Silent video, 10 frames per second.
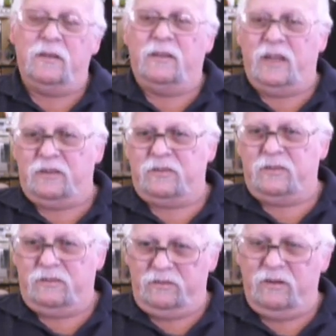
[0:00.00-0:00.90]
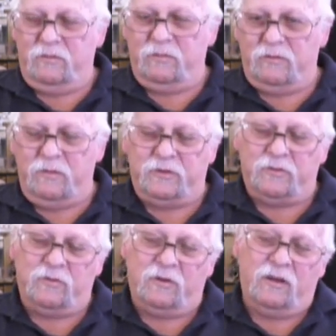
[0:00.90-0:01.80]
That's the type of
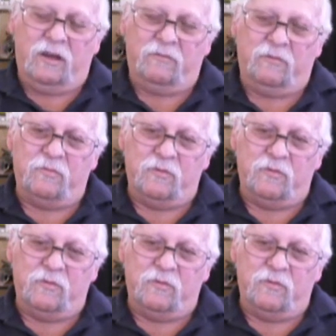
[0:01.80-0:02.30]
repertoire I have with